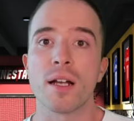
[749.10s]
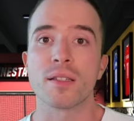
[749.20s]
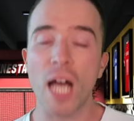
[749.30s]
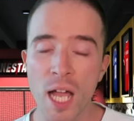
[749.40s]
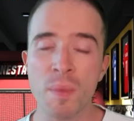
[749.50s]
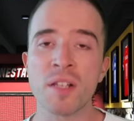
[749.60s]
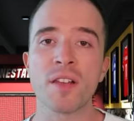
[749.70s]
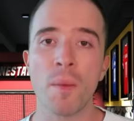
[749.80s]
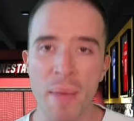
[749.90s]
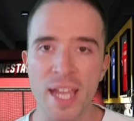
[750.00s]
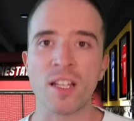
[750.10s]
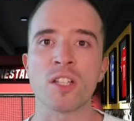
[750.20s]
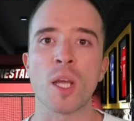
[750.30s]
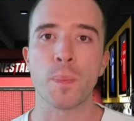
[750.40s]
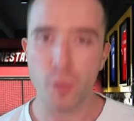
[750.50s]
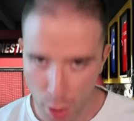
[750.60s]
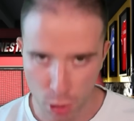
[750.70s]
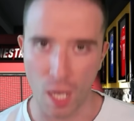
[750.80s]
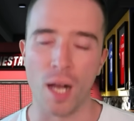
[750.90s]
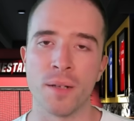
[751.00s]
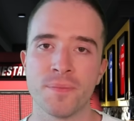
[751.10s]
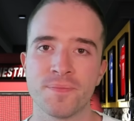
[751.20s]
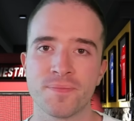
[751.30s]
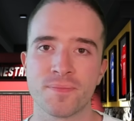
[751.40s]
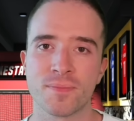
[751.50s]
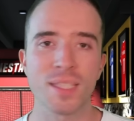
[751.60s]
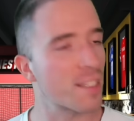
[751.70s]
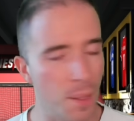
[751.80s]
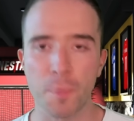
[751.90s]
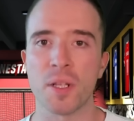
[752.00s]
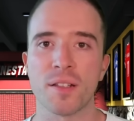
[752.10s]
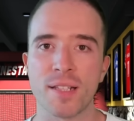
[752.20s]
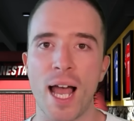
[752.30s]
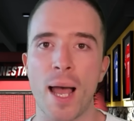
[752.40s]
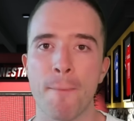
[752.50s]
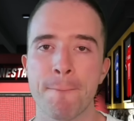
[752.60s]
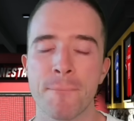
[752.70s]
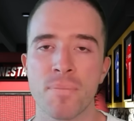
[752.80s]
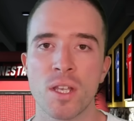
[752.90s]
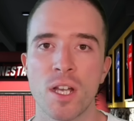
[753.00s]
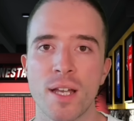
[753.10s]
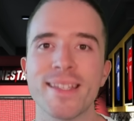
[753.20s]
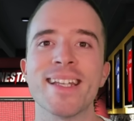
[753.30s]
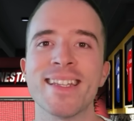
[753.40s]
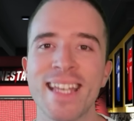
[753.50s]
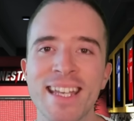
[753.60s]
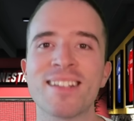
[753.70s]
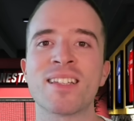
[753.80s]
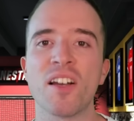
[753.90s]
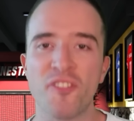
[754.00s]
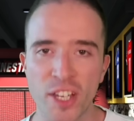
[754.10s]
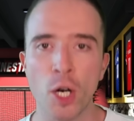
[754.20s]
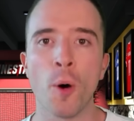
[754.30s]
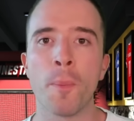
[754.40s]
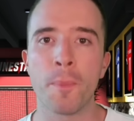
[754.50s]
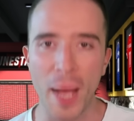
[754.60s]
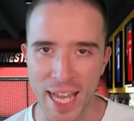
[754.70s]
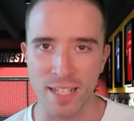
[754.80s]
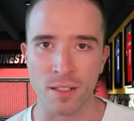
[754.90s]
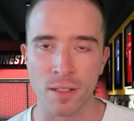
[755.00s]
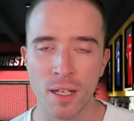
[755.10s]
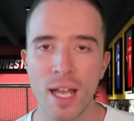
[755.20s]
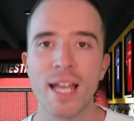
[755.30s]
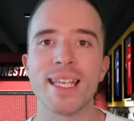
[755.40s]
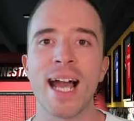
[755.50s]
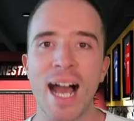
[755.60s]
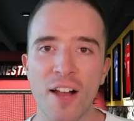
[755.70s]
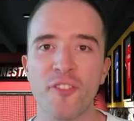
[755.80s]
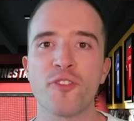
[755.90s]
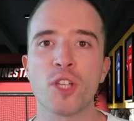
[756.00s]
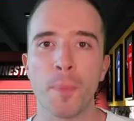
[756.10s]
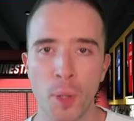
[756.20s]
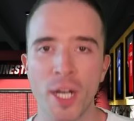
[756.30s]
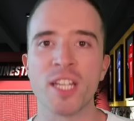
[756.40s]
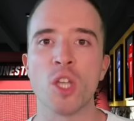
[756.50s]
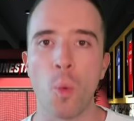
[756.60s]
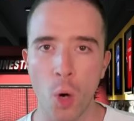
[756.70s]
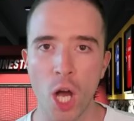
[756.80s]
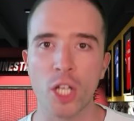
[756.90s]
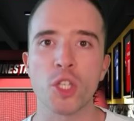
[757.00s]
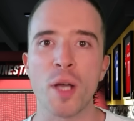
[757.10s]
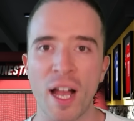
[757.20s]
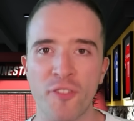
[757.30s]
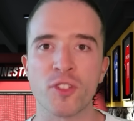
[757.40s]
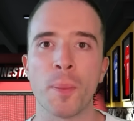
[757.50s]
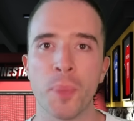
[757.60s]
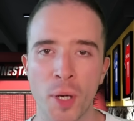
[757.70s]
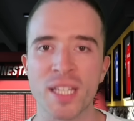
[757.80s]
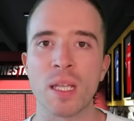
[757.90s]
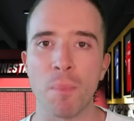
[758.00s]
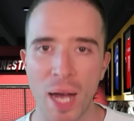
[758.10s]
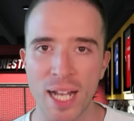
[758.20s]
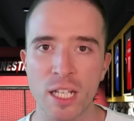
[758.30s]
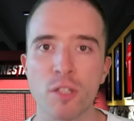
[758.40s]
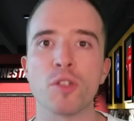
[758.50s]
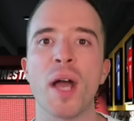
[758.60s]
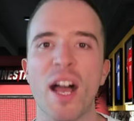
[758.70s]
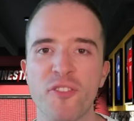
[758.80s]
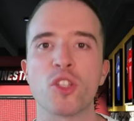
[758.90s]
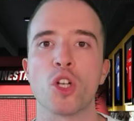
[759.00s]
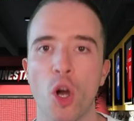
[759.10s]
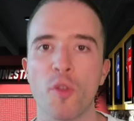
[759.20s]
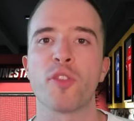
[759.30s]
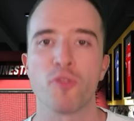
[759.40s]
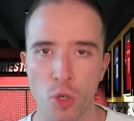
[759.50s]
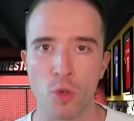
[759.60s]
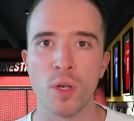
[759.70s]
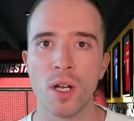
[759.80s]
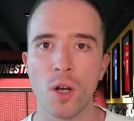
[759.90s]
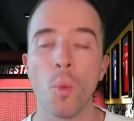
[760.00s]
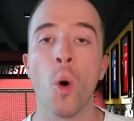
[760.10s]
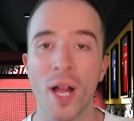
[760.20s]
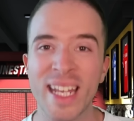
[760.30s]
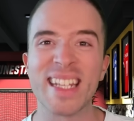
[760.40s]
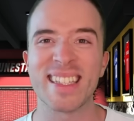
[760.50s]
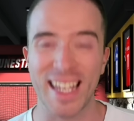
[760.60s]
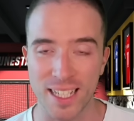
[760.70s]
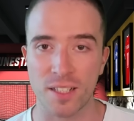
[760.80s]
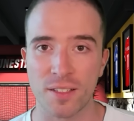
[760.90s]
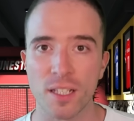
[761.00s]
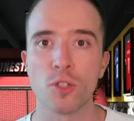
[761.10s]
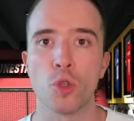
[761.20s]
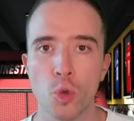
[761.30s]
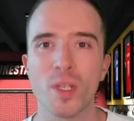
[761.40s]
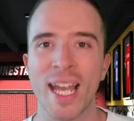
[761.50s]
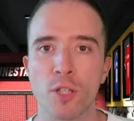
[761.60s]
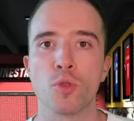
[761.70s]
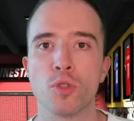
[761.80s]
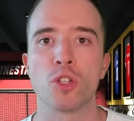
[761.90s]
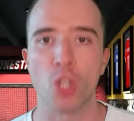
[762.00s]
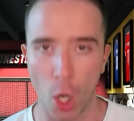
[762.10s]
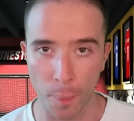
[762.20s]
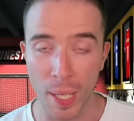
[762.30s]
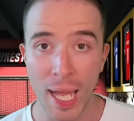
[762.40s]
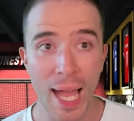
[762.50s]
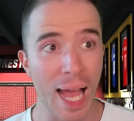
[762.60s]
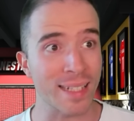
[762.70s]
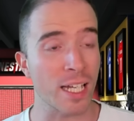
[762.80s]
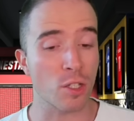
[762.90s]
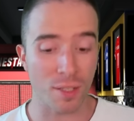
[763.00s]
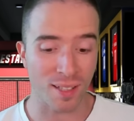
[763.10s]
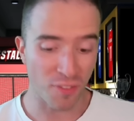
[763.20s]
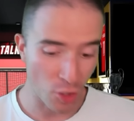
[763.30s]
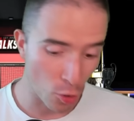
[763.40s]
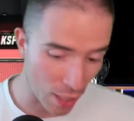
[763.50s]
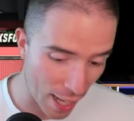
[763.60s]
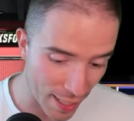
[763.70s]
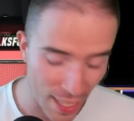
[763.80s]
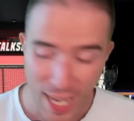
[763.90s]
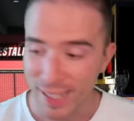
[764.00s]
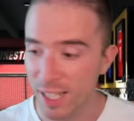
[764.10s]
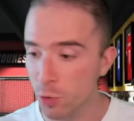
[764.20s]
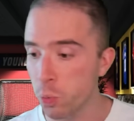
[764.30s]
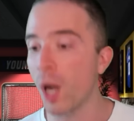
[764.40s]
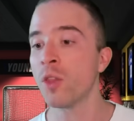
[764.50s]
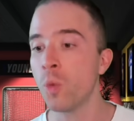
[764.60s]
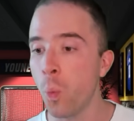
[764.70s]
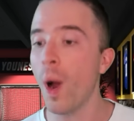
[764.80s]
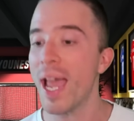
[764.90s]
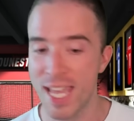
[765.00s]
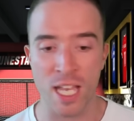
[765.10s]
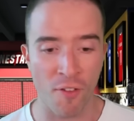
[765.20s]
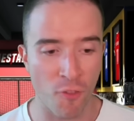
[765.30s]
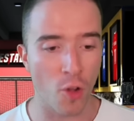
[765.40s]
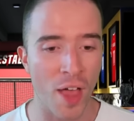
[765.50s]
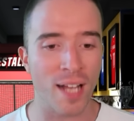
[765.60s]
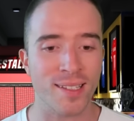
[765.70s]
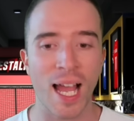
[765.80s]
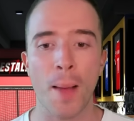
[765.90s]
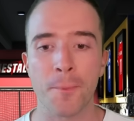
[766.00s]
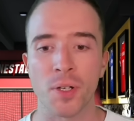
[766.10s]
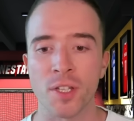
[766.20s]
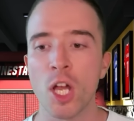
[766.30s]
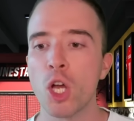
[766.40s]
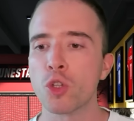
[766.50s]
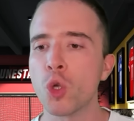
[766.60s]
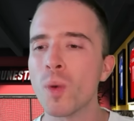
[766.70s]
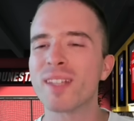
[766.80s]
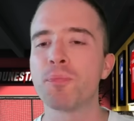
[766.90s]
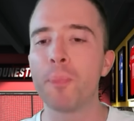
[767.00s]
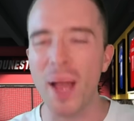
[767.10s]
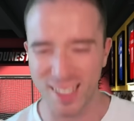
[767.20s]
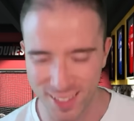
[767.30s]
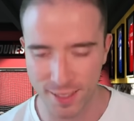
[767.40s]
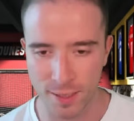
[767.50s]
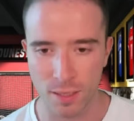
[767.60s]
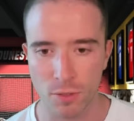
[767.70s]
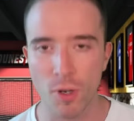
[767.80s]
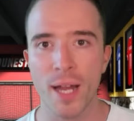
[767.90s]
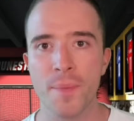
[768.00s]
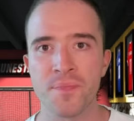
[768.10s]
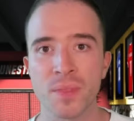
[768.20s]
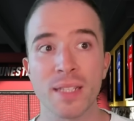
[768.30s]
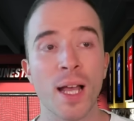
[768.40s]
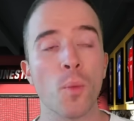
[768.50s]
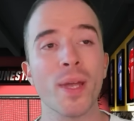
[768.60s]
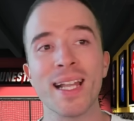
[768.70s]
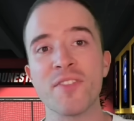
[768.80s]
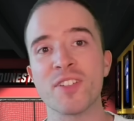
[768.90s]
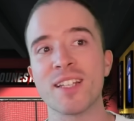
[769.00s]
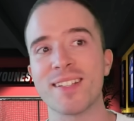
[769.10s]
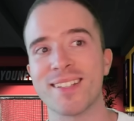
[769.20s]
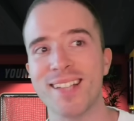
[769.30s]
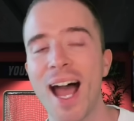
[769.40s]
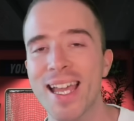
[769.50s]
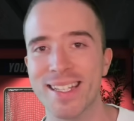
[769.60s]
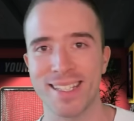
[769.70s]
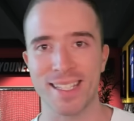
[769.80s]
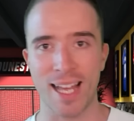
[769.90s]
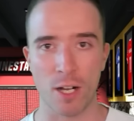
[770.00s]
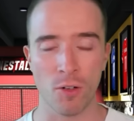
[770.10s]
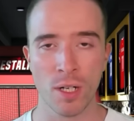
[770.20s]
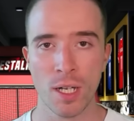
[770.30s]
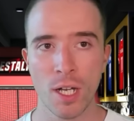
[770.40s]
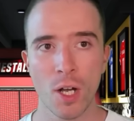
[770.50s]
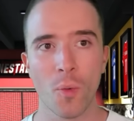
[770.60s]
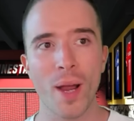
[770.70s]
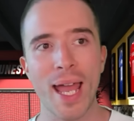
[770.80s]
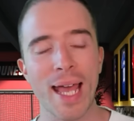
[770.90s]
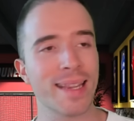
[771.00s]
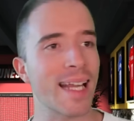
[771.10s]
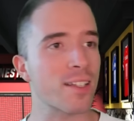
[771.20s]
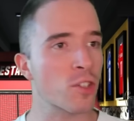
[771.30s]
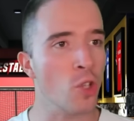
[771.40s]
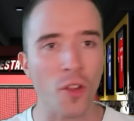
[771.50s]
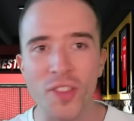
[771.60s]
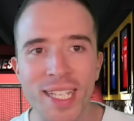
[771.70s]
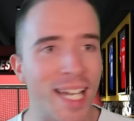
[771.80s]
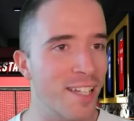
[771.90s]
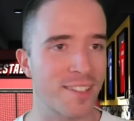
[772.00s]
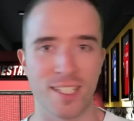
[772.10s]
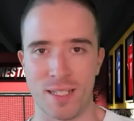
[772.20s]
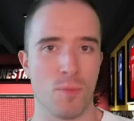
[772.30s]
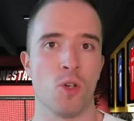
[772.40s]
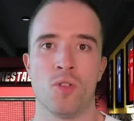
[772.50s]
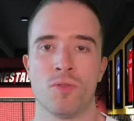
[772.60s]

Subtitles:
diamonds are made under pressure. Simple as that. You need to feel pain. You have to put in the work. You have to put in the mileage. You have to go through what it takes to get to the top. And I just feel like there's one way for that to happen to its best, right? Now, we live in a society now where that's not the case anymore.